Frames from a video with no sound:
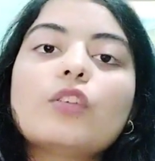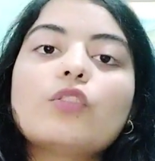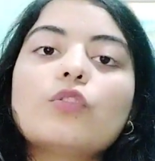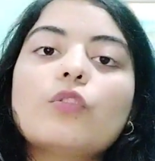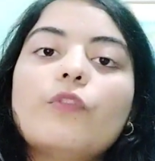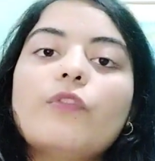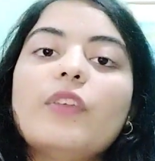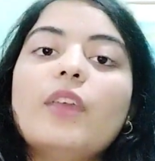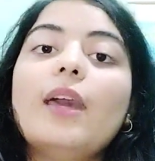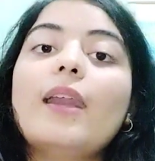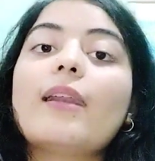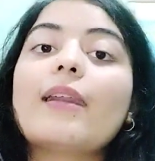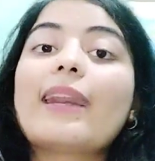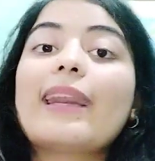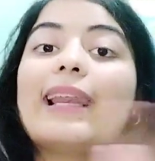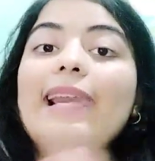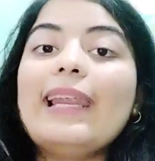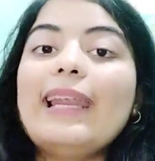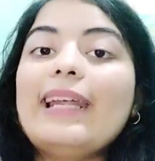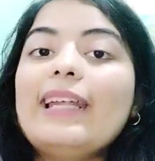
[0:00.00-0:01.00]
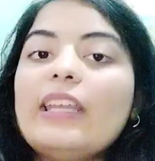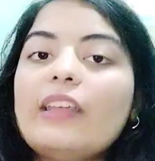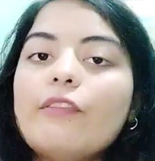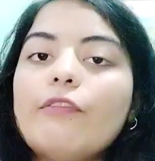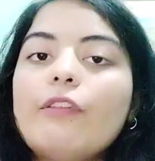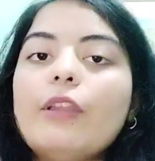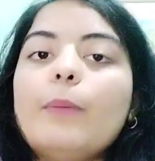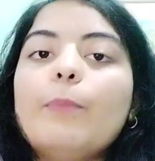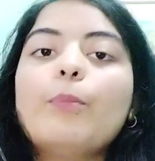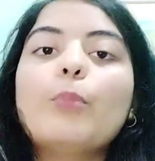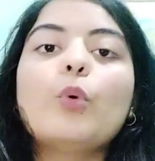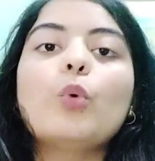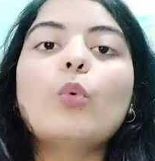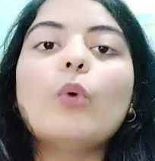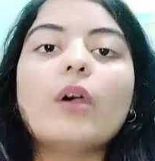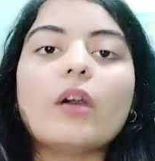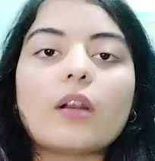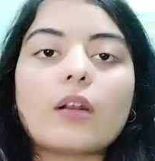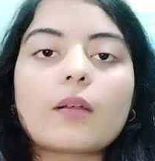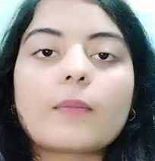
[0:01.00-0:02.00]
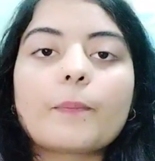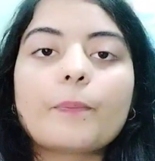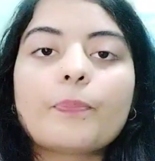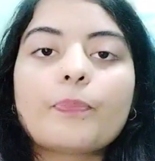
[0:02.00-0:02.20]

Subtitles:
so we are relatively poor,